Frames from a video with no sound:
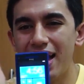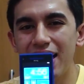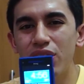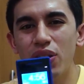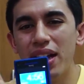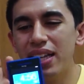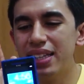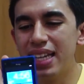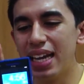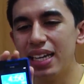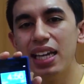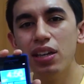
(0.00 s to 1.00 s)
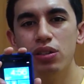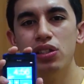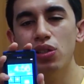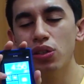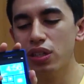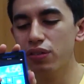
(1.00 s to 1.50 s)
you know, any tech geek
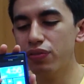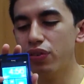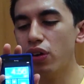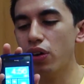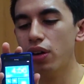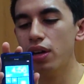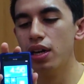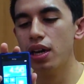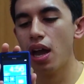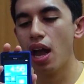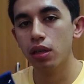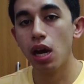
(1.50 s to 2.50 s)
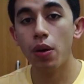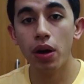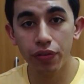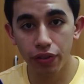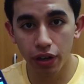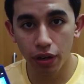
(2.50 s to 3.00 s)
is looking for.
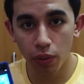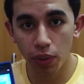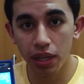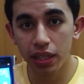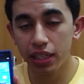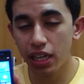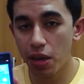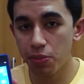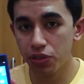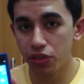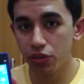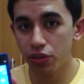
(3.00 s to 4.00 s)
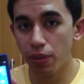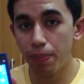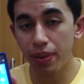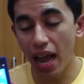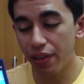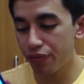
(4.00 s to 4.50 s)
However, when it comes to the
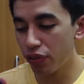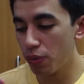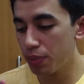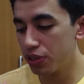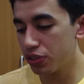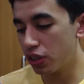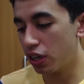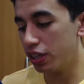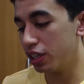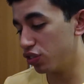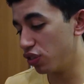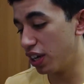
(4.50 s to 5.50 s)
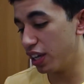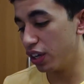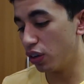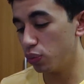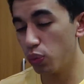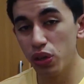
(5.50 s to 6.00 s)
platform it's running
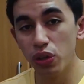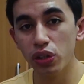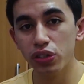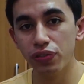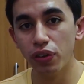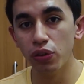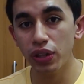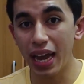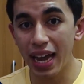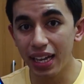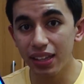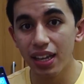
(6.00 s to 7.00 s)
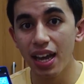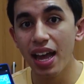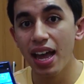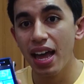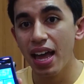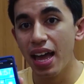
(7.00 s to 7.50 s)
on Windows Phone 8,
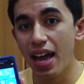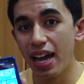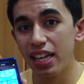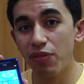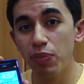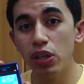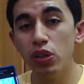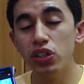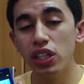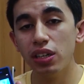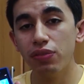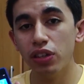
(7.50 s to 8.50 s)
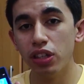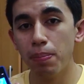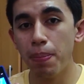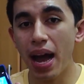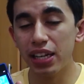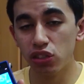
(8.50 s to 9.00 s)
and I've been using it for the
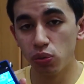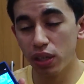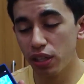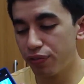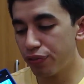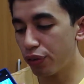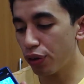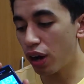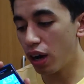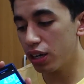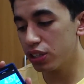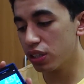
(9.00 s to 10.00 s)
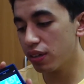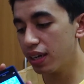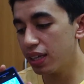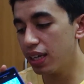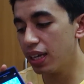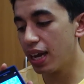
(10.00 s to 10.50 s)
past 24 hours
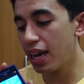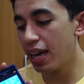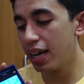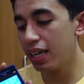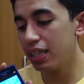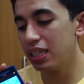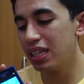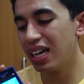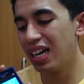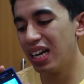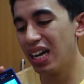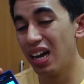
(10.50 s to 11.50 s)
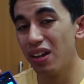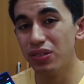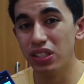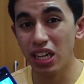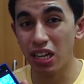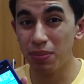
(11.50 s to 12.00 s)
already, and I have
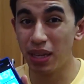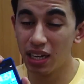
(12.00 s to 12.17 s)
some